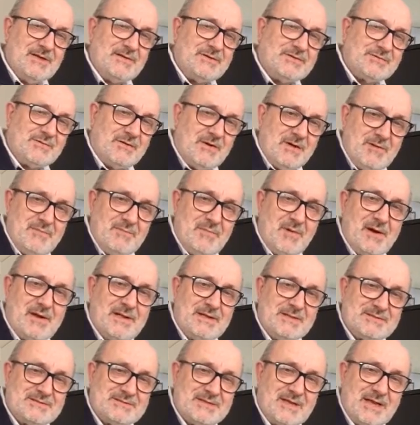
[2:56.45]
Try
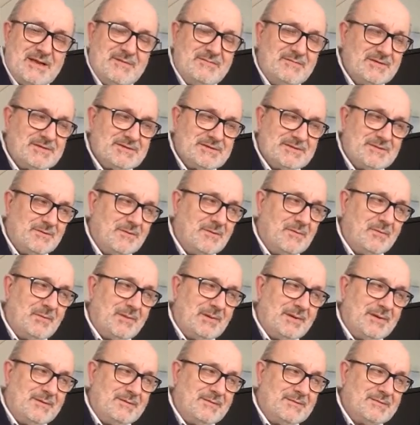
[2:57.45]
Miles Davis or
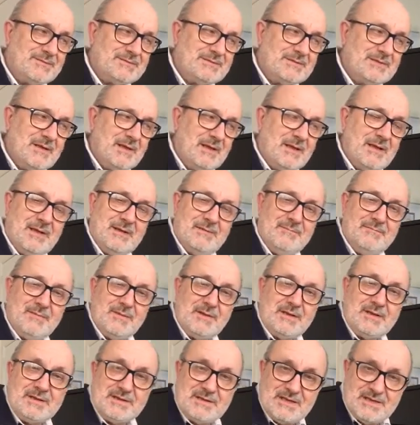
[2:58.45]
blues.
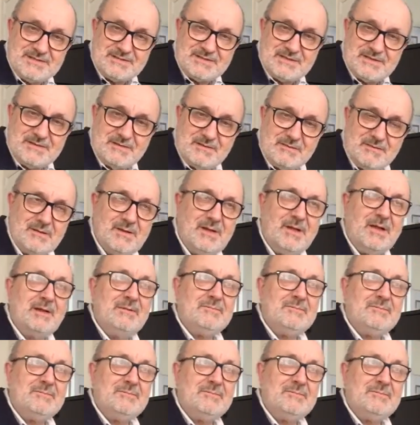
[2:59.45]
Classical.